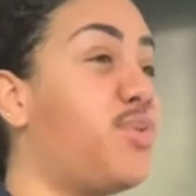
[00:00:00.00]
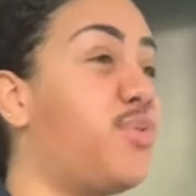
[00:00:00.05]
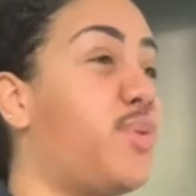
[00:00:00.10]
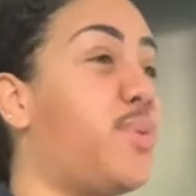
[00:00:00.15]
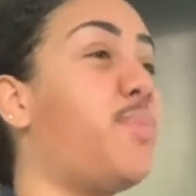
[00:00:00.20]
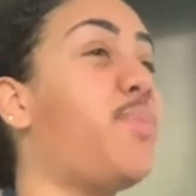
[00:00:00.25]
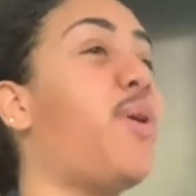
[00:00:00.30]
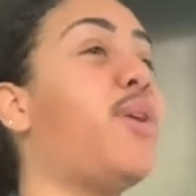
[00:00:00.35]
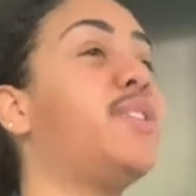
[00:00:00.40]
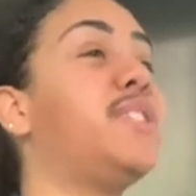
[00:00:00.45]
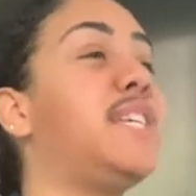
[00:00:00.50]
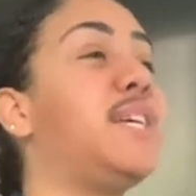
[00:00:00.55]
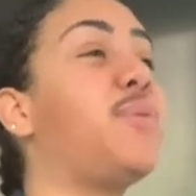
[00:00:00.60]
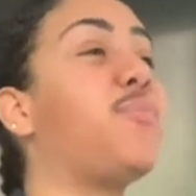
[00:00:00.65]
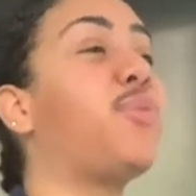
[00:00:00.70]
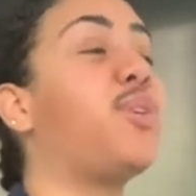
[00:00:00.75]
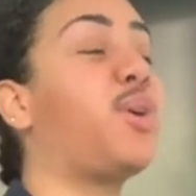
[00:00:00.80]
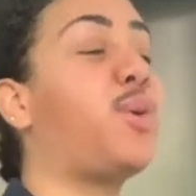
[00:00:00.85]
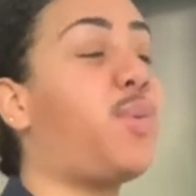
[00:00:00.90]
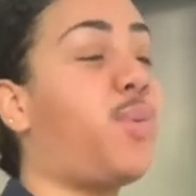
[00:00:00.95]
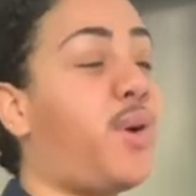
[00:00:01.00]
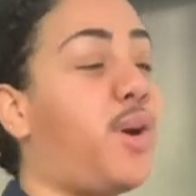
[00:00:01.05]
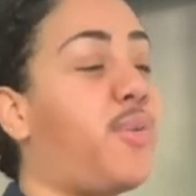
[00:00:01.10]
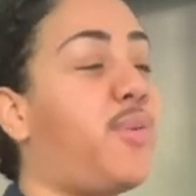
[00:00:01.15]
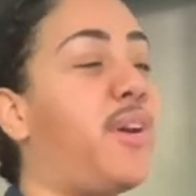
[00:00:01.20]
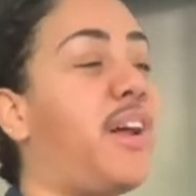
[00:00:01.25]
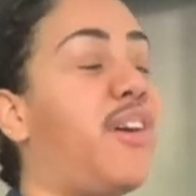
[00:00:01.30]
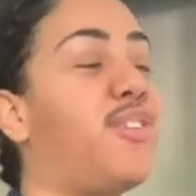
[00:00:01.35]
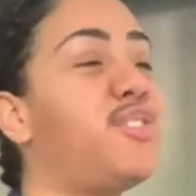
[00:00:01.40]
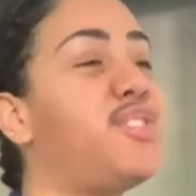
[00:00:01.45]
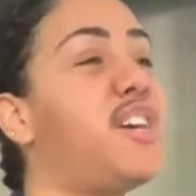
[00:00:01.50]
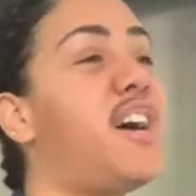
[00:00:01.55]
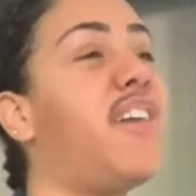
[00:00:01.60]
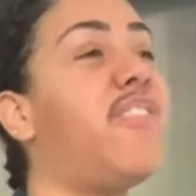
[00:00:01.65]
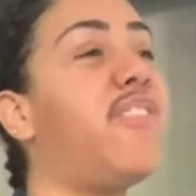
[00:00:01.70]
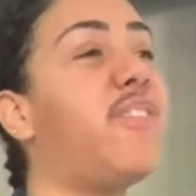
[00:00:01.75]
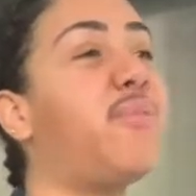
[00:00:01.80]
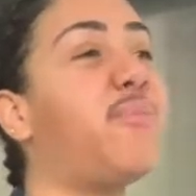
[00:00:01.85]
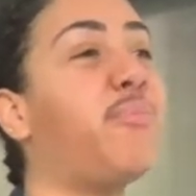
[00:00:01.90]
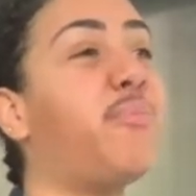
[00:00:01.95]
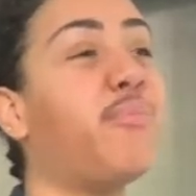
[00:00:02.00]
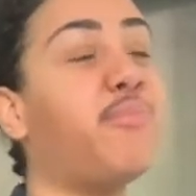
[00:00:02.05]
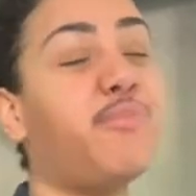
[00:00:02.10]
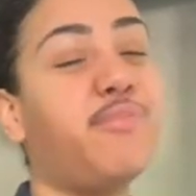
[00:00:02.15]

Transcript: football team with a queer word outside them.